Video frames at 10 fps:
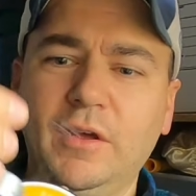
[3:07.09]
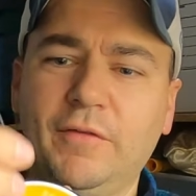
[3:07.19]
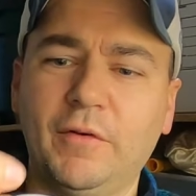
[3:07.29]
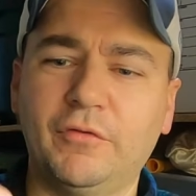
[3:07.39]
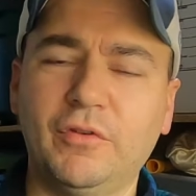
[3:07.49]

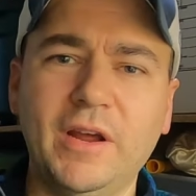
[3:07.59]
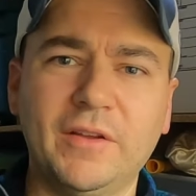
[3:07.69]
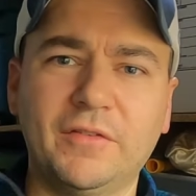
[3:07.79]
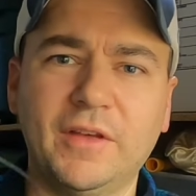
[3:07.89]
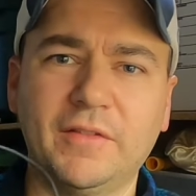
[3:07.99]
if I was trying
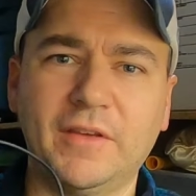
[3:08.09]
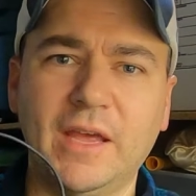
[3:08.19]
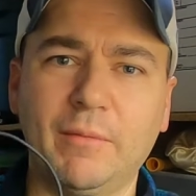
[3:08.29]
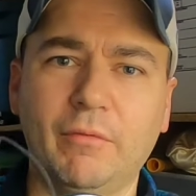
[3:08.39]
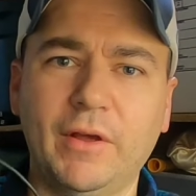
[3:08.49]
to set the
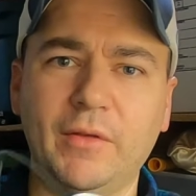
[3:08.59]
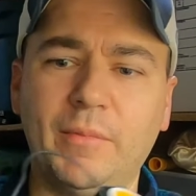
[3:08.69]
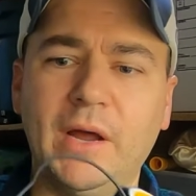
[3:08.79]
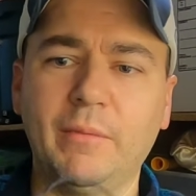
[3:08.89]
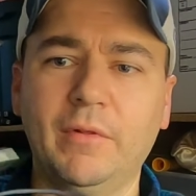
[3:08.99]
camera right on the
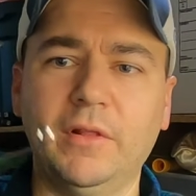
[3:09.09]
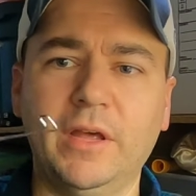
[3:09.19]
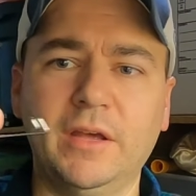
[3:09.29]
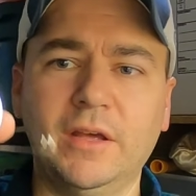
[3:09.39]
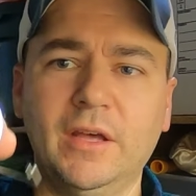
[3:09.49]
bottom of the
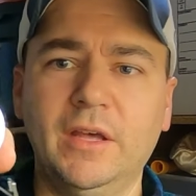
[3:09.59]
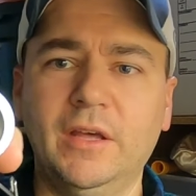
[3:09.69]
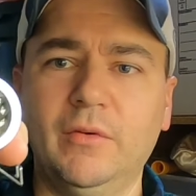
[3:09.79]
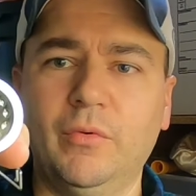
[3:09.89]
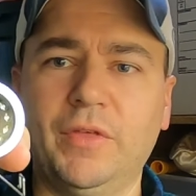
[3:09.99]
lake,
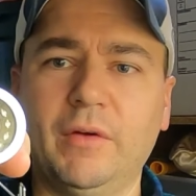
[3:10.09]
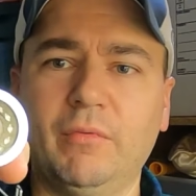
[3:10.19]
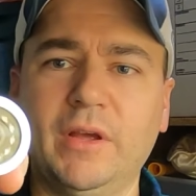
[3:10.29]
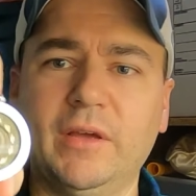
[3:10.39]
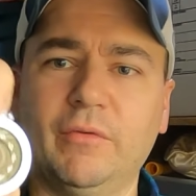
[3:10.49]
with that
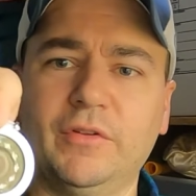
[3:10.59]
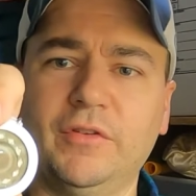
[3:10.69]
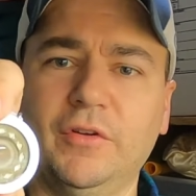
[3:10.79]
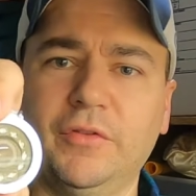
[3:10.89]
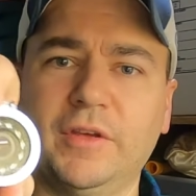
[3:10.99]
ring it would
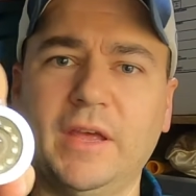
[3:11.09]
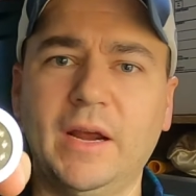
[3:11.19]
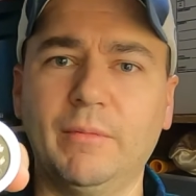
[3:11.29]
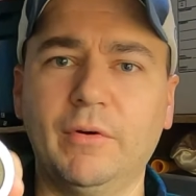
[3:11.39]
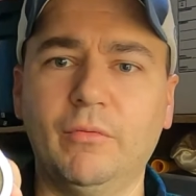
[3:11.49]
tilt the
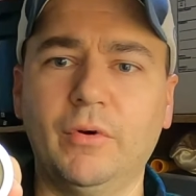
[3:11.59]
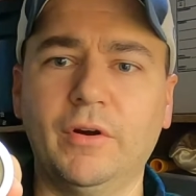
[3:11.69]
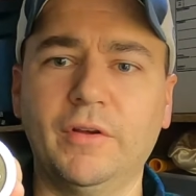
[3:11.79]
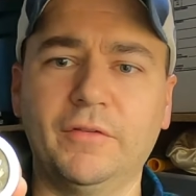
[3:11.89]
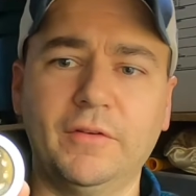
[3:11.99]
camera,
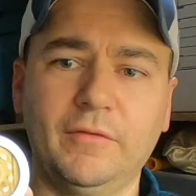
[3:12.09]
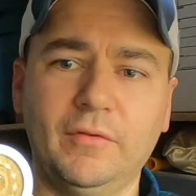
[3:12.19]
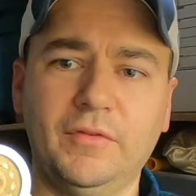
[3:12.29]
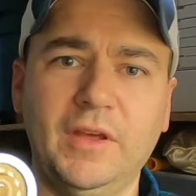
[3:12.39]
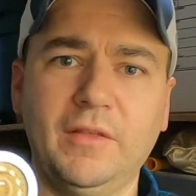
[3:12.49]
whereas
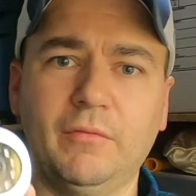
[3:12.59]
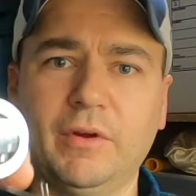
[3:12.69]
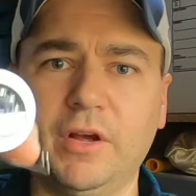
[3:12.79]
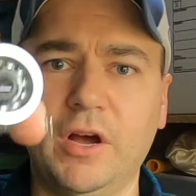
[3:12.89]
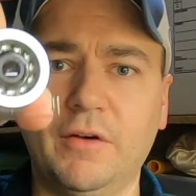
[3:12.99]
taking the
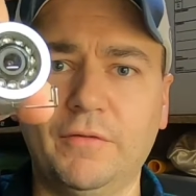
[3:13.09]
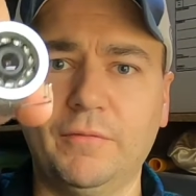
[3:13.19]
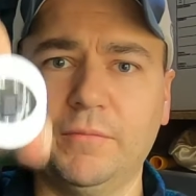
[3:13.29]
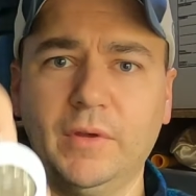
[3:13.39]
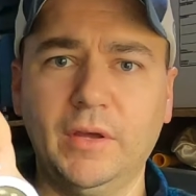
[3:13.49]
ring off,
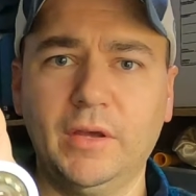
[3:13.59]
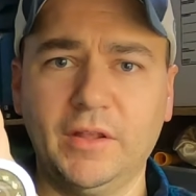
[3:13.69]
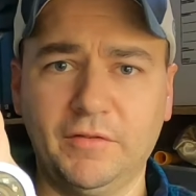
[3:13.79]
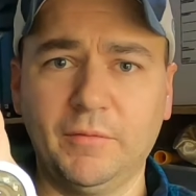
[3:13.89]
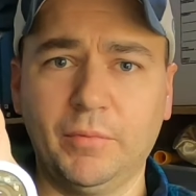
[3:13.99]
it
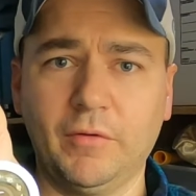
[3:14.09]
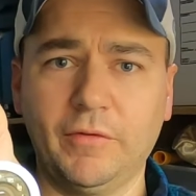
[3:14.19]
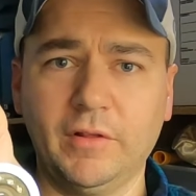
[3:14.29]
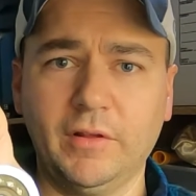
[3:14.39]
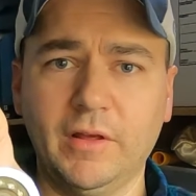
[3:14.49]
can sit
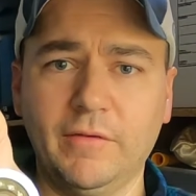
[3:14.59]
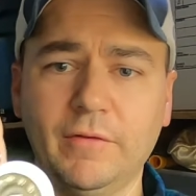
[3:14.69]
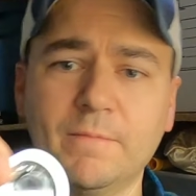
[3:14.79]
perfectly level.